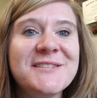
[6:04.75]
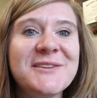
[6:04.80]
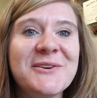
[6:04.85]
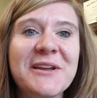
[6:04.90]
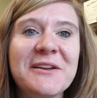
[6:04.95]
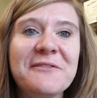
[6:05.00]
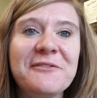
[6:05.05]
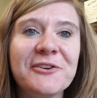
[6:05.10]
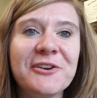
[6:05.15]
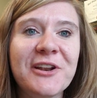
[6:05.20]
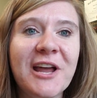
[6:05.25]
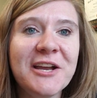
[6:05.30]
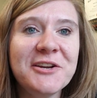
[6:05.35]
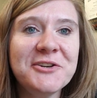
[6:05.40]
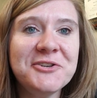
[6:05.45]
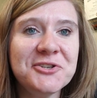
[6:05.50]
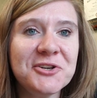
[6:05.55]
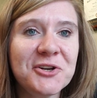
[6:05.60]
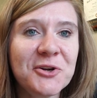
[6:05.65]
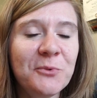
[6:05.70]
So if you're
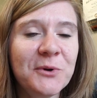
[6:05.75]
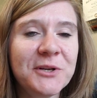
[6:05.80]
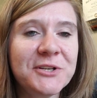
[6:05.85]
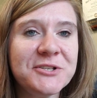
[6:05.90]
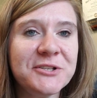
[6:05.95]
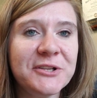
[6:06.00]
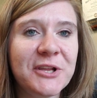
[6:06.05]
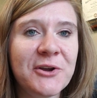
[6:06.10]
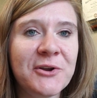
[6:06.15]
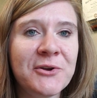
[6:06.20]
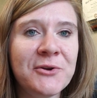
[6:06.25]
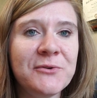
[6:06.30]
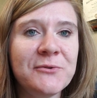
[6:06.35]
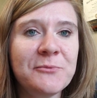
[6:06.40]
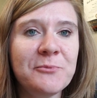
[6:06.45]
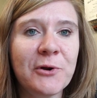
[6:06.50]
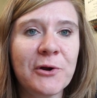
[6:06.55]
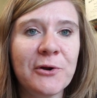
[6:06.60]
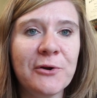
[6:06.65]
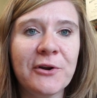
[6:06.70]
not sure which
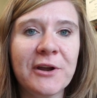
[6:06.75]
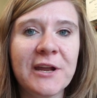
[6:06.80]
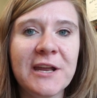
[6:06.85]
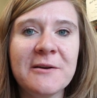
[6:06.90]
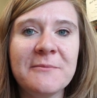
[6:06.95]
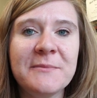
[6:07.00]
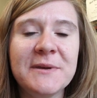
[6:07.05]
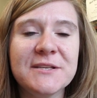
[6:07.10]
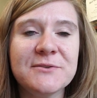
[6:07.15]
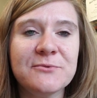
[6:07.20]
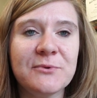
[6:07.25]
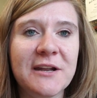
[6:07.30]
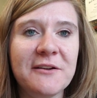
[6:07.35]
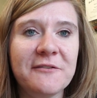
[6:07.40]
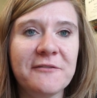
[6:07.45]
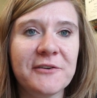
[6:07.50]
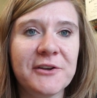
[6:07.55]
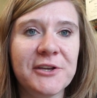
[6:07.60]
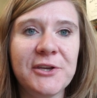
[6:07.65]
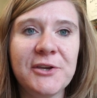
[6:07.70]
loan program is
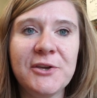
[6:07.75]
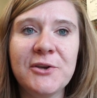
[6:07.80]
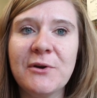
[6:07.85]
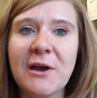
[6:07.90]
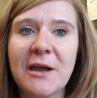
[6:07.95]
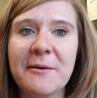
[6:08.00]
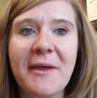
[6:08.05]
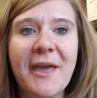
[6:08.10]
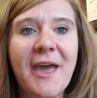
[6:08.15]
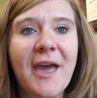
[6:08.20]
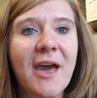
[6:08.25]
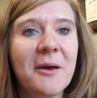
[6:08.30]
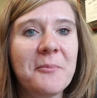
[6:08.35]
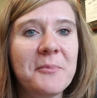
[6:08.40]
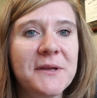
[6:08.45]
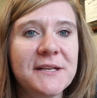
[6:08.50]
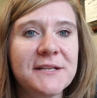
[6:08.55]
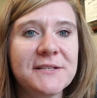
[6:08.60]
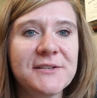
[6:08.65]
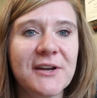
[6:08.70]
right for you, I'm
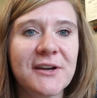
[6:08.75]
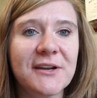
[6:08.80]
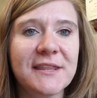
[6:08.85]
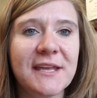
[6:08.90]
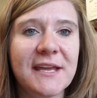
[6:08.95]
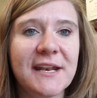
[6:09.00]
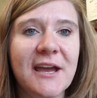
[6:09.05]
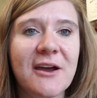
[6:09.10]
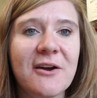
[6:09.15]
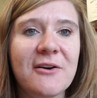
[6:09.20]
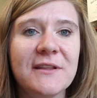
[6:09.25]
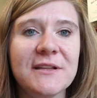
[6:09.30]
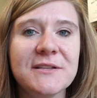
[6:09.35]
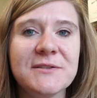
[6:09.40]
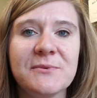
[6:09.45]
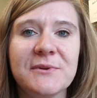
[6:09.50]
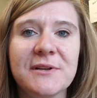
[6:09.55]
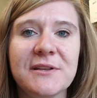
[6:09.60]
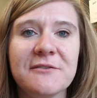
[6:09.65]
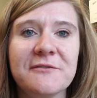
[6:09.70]
happy to talk that out.
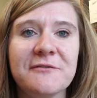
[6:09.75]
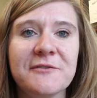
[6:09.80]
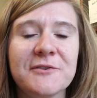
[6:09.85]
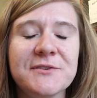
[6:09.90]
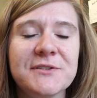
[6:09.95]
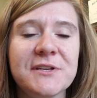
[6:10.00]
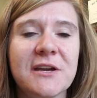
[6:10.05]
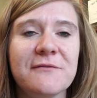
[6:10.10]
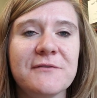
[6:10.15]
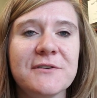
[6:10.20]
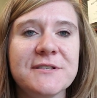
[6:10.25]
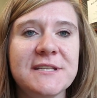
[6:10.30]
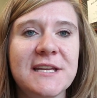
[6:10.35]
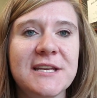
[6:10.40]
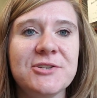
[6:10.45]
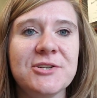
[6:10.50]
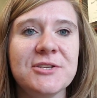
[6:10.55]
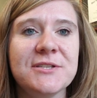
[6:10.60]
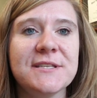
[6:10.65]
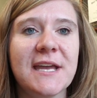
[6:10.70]
That's one of the first
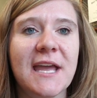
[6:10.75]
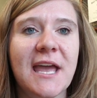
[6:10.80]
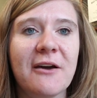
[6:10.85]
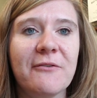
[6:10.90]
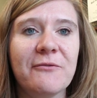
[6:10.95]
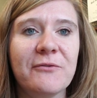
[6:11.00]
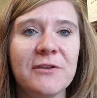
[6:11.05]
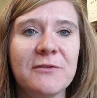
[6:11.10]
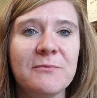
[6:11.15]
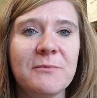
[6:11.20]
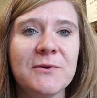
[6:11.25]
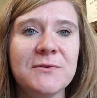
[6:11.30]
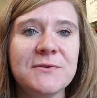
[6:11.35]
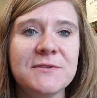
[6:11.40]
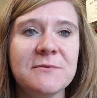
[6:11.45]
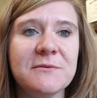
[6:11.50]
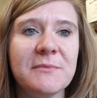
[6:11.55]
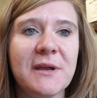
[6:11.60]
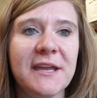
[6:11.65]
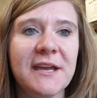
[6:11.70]
conversations I have with
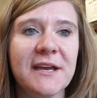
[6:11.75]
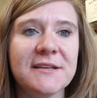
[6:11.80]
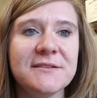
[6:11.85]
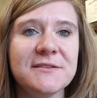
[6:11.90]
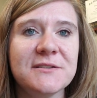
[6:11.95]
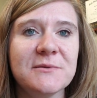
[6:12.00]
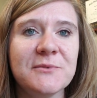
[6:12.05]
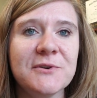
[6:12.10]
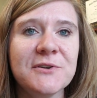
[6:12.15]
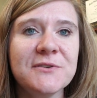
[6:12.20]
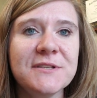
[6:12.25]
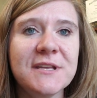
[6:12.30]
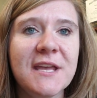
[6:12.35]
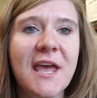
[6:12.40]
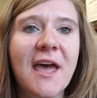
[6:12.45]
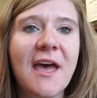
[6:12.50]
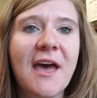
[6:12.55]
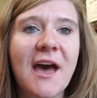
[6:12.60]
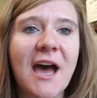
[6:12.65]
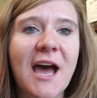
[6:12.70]
most of my
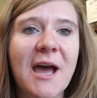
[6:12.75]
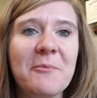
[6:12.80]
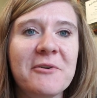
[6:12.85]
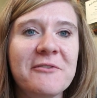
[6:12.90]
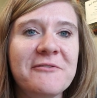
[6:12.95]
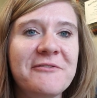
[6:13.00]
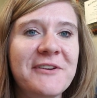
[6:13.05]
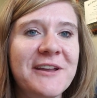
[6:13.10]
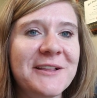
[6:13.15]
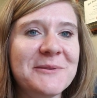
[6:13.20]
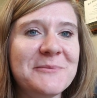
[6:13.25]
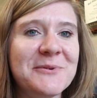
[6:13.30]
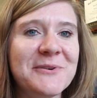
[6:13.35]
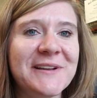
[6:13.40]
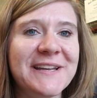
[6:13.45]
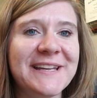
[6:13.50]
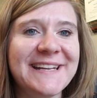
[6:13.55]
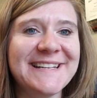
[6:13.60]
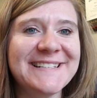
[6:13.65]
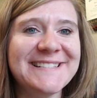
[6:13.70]
customers. I'm
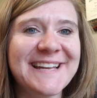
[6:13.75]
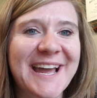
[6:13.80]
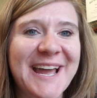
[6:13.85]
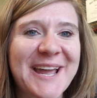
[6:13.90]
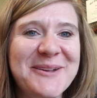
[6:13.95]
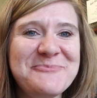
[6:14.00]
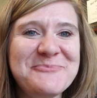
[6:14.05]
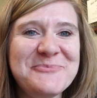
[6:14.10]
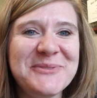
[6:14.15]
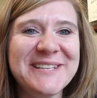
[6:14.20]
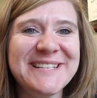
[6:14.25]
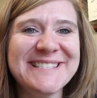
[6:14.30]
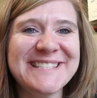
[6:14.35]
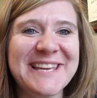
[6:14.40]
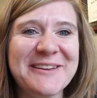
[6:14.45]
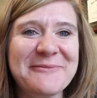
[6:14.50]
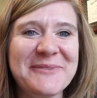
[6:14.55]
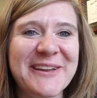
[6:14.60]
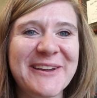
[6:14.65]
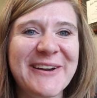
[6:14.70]
available anytime.
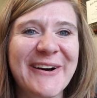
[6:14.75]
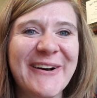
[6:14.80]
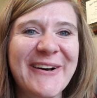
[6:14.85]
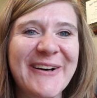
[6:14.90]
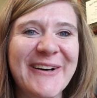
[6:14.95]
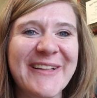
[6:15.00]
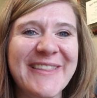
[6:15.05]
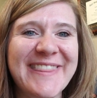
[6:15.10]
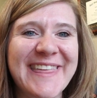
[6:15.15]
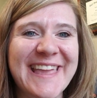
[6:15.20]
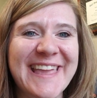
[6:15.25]
Please give me a call.